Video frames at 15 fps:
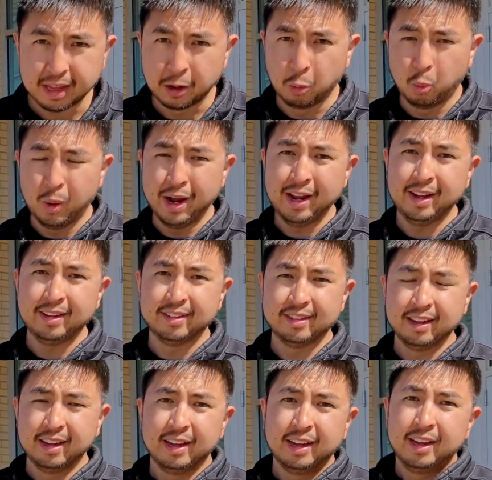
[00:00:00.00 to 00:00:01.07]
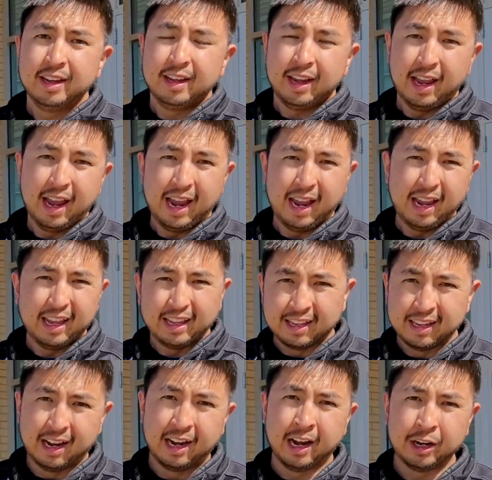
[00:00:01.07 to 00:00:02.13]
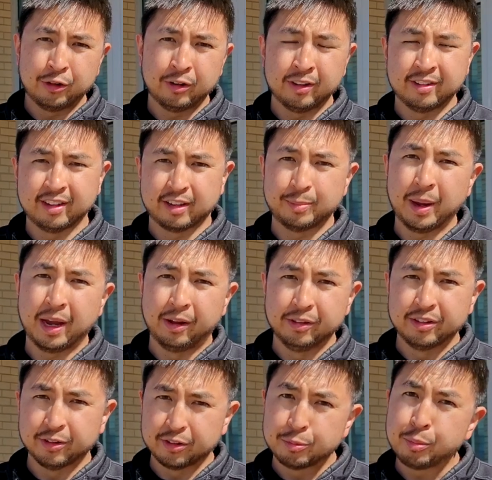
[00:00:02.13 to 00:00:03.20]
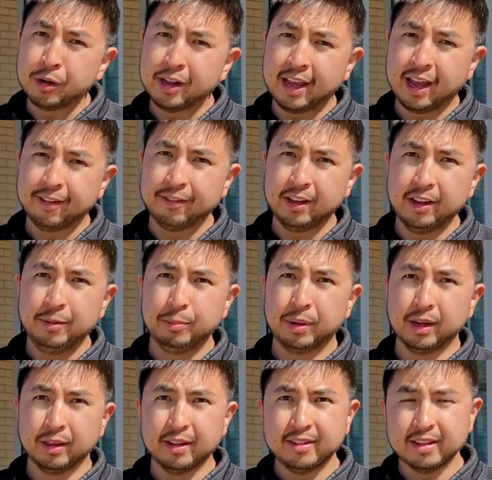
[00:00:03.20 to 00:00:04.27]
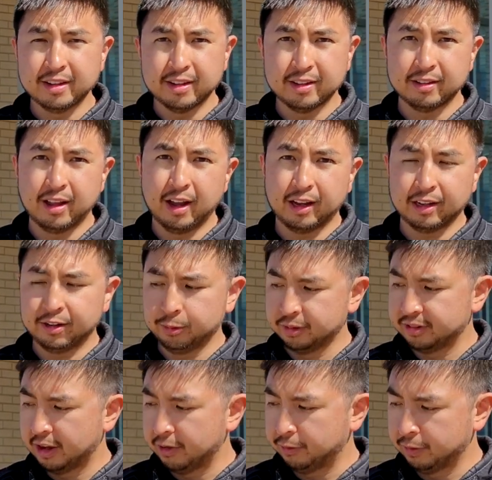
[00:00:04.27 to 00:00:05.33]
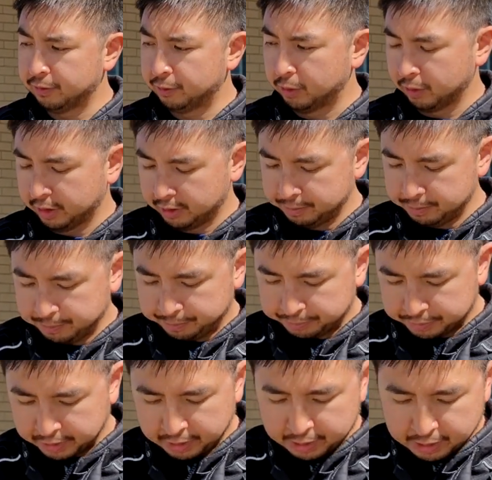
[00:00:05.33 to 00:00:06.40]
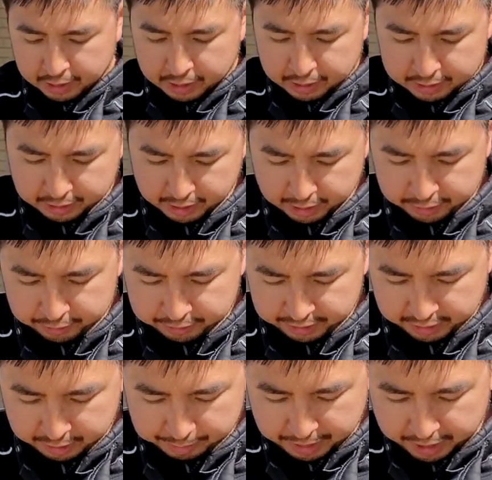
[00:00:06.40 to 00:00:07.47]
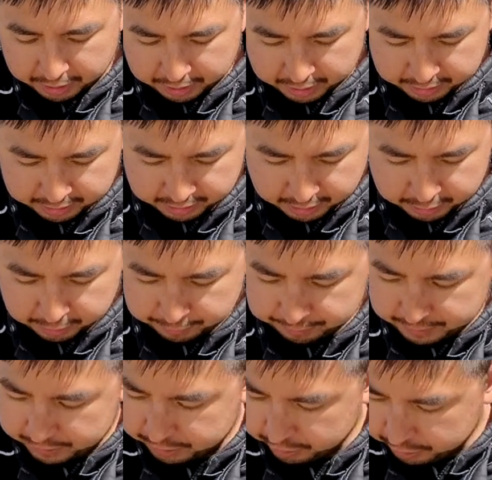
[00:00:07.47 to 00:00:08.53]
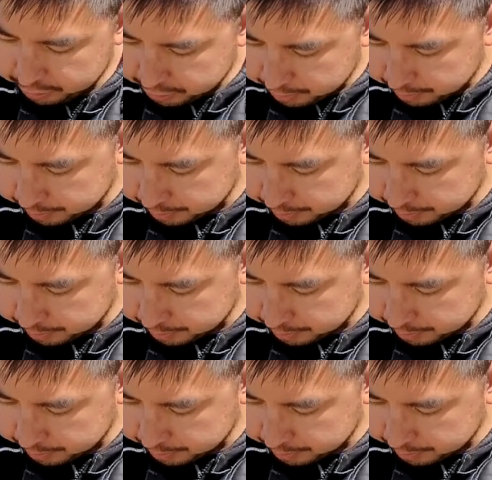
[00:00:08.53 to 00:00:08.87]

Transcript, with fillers: It weighs 106 pounds, so it's pretty heavy, but at least it does lock into itself when folded. The other thing about it, the other features